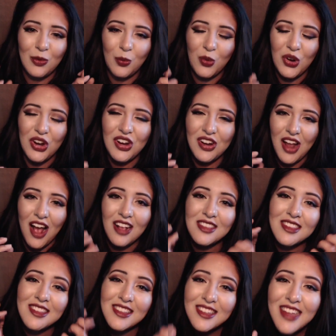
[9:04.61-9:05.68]
would not
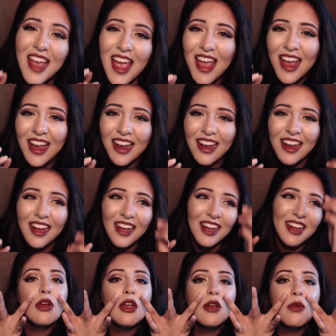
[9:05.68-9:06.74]
stay.
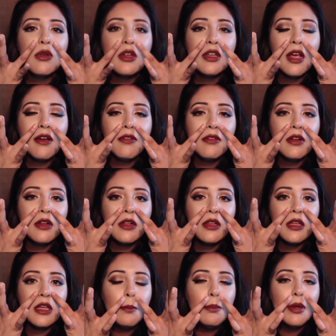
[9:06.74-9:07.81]
It would
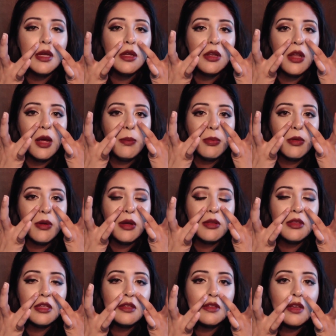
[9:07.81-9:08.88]
definitely build up around
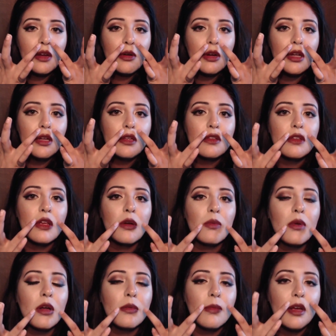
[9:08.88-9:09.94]
these areas,
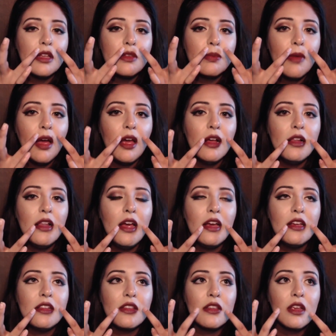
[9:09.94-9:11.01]
around my smile
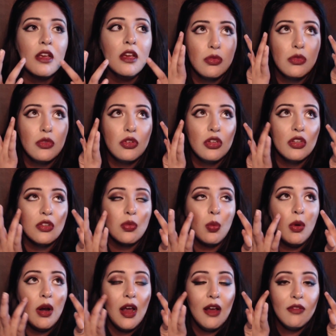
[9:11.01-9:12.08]
lines. Just
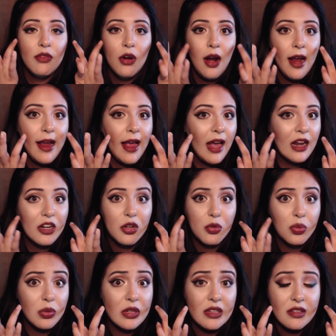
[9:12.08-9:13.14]
wherever I had
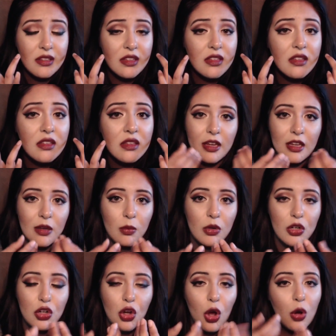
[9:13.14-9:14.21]
creases, it
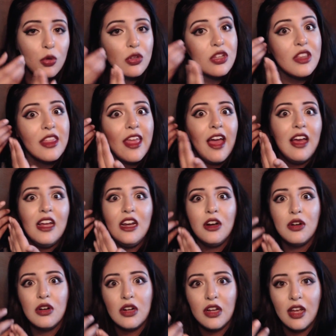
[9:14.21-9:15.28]
would go to that
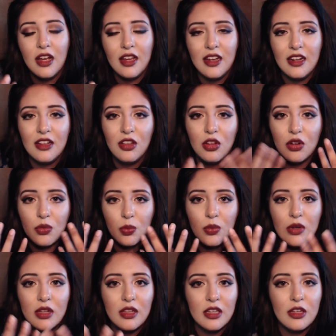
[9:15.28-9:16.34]
area and look
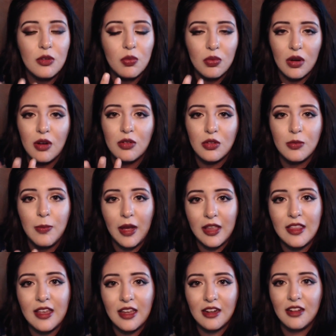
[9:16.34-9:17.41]
really gross by
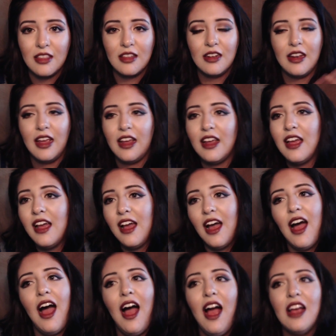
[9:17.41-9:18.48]
the end of the day.
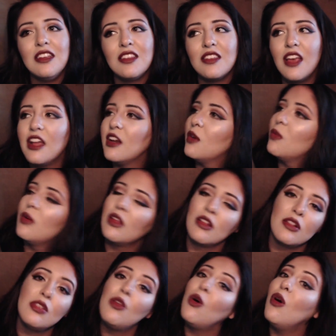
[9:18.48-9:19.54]
I set it with
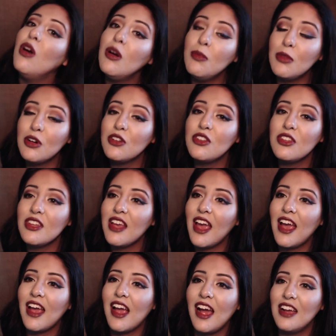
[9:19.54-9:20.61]
Laura
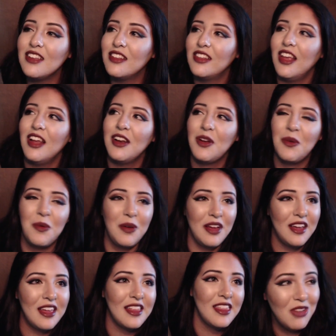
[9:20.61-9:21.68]
Mercier, I set it
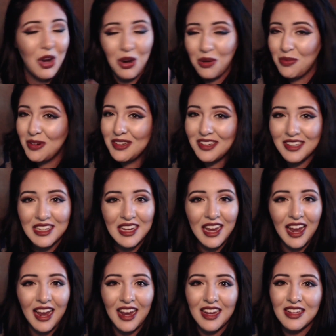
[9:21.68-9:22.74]
with Urban
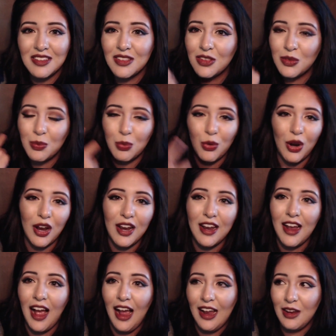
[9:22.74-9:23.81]
Decay spray,
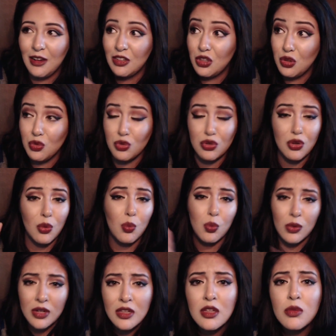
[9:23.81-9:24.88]
I used a
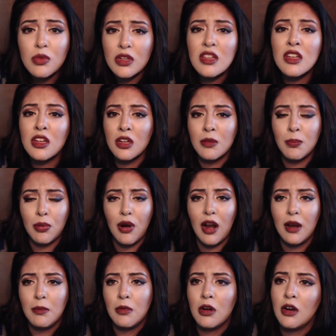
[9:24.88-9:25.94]
really good
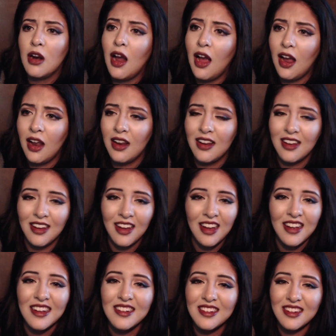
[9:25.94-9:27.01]
primer, I
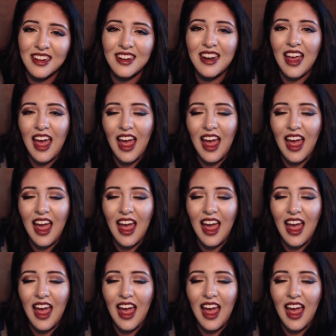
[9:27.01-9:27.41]
did